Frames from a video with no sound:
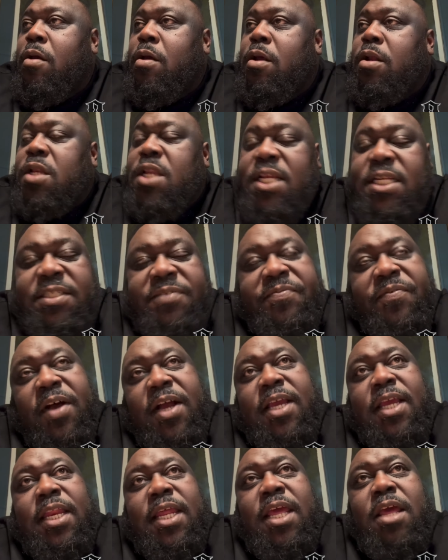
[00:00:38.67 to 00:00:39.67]
this
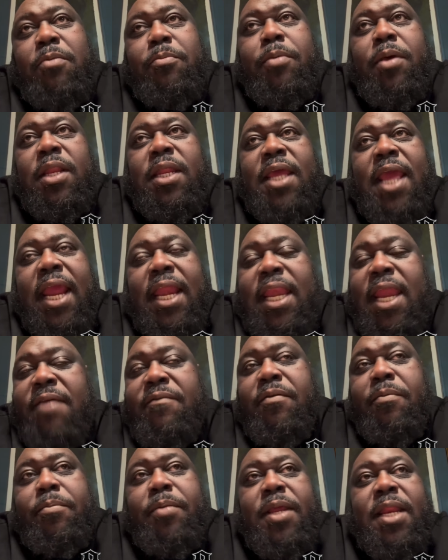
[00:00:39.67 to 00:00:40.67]
hillbilly ain't never
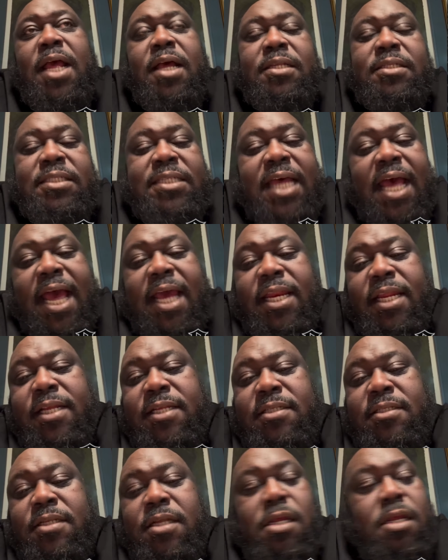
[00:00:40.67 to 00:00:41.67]
been outside
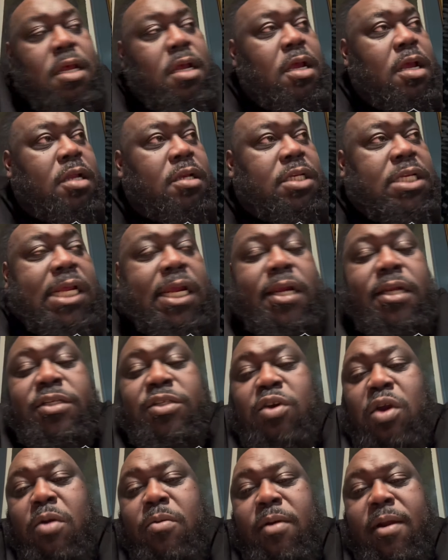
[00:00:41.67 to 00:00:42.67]
his
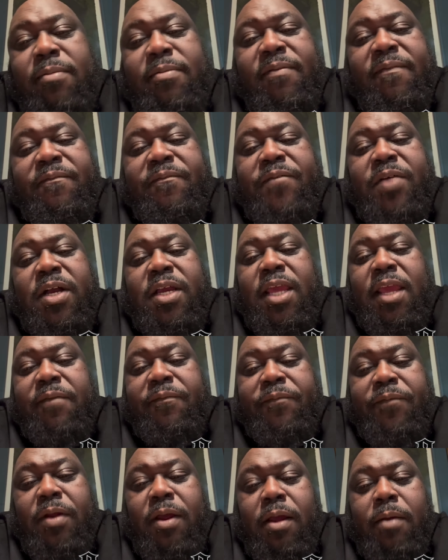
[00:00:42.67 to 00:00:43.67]
territory, wherever
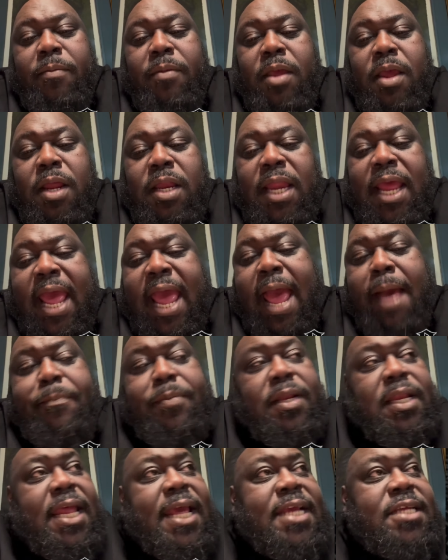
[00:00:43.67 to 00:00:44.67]
from, the
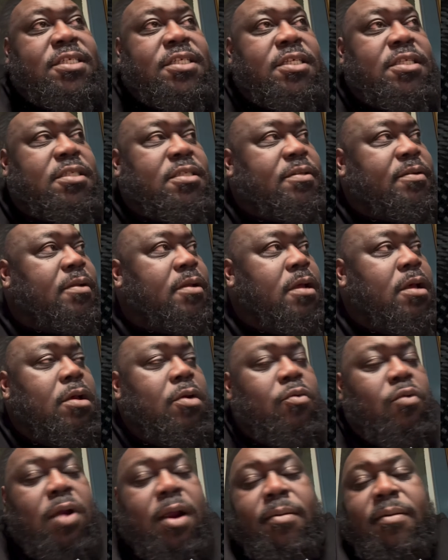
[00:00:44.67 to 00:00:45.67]
Appalachians,
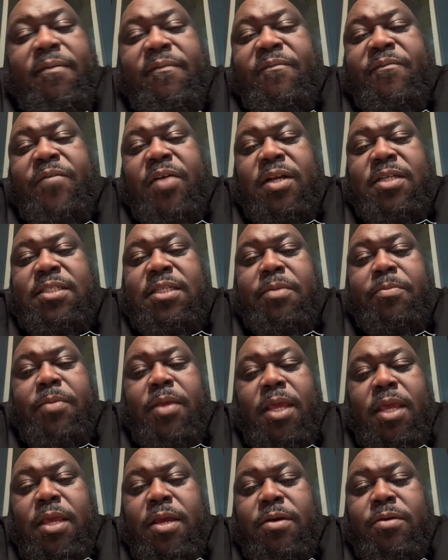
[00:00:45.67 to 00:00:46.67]
wherever the some
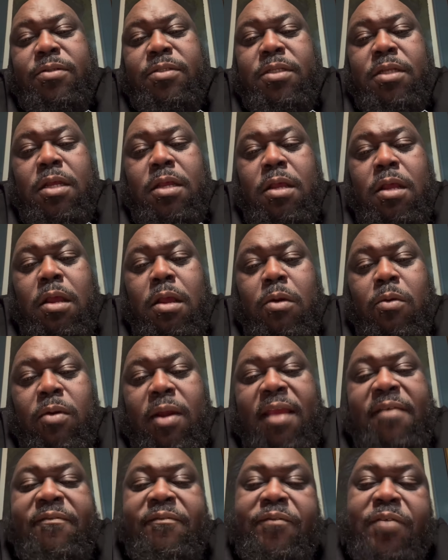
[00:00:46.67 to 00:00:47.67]
hills where
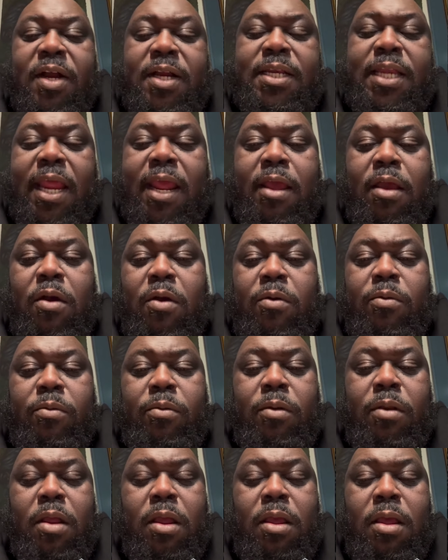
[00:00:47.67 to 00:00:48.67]
they their
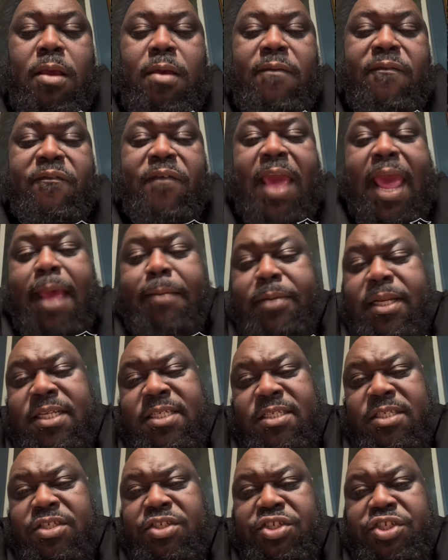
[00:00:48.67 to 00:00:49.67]
own families
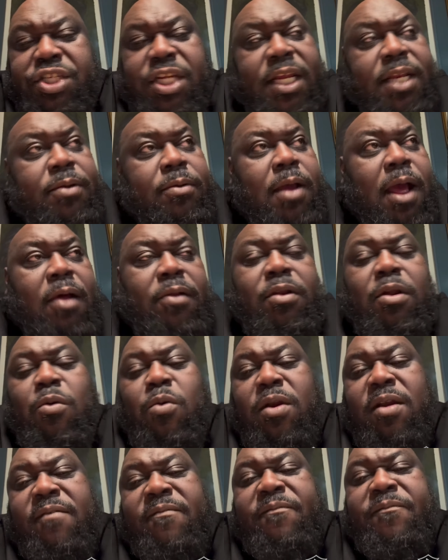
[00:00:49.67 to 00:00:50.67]
and shit. I don't know
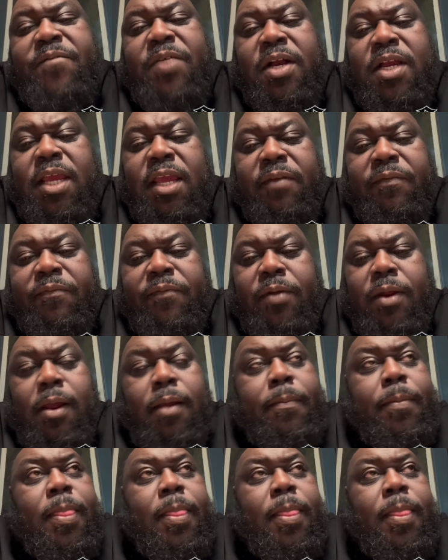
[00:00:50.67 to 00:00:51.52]
where the from.